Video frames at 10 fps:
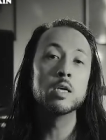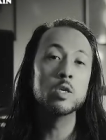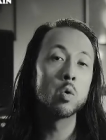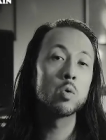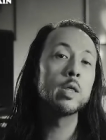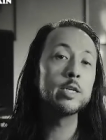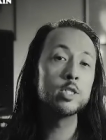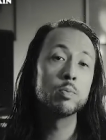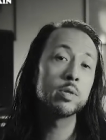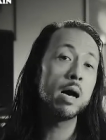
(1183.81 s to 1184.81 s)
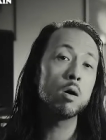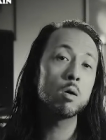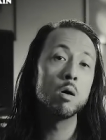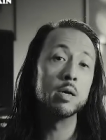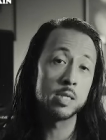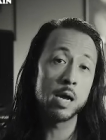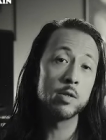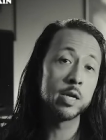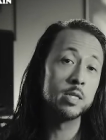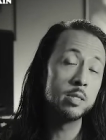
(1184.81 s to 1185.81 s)
your relationship with alcohol is
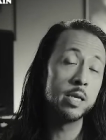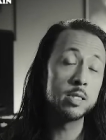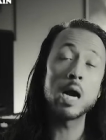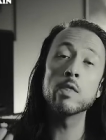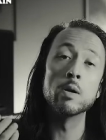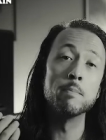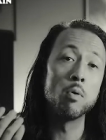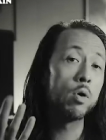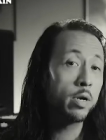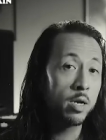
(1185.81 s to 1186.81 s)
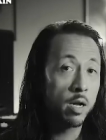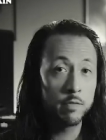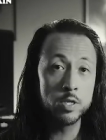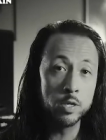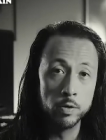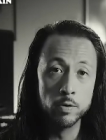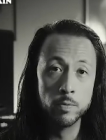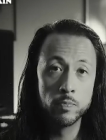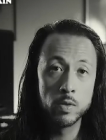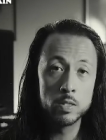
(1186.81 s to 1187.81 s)
either it's either important enough to
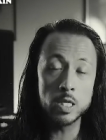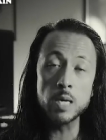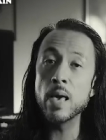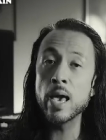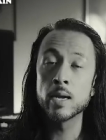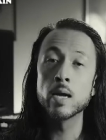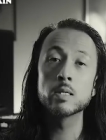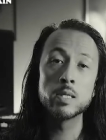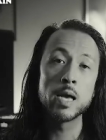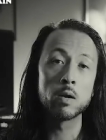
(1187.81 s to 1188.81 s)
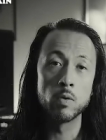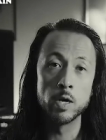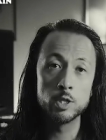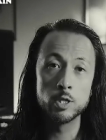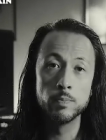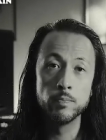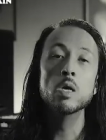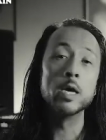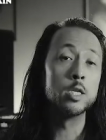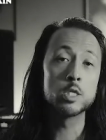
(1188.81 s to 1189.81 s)
you to keep hanging on to that crutch
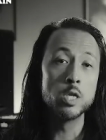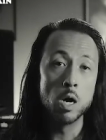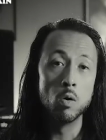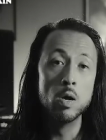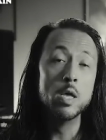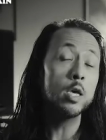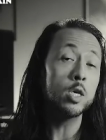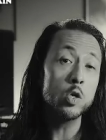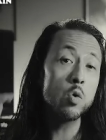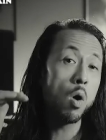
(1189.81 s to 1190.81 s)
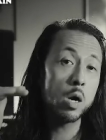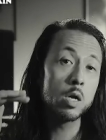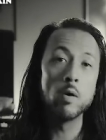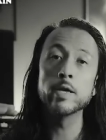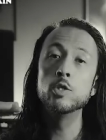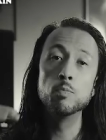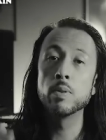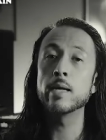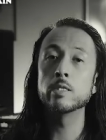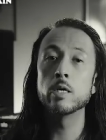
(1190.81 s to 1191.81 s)
and just know you are going to
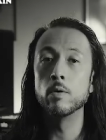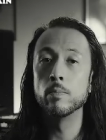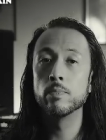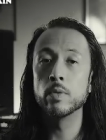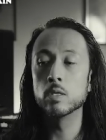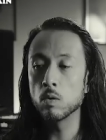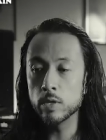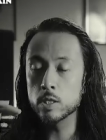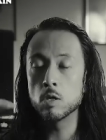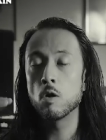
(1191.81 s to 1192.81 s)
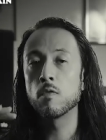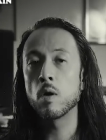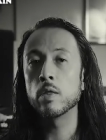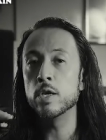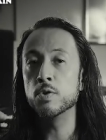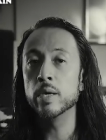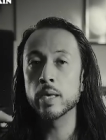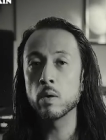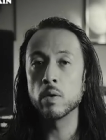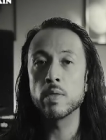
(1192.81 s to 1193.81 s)
plateau. There's only so far that you can
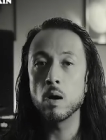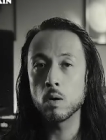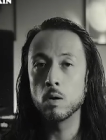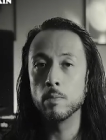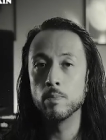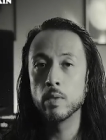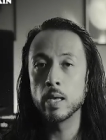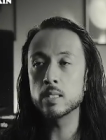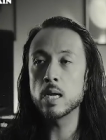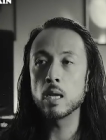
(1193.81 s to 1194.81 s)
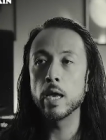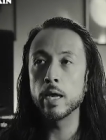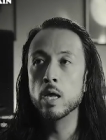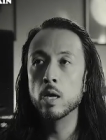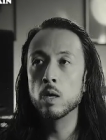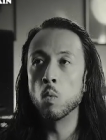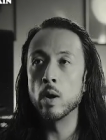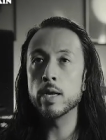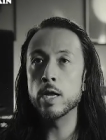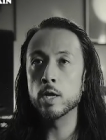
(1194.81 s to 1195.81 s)
get with alcohol. It's not like
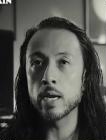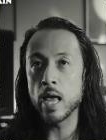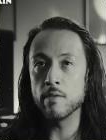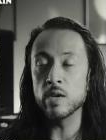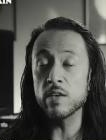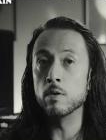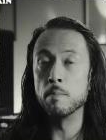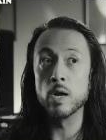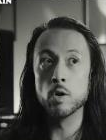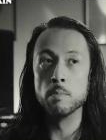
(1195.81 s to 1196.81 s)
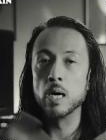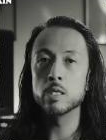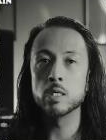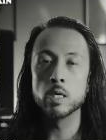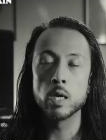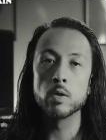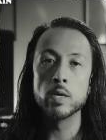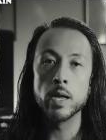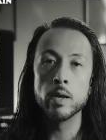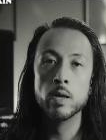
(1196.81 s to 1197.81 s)
one day you're gonna have an even better buzz than another
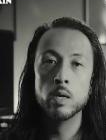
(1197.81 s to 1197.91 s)
day.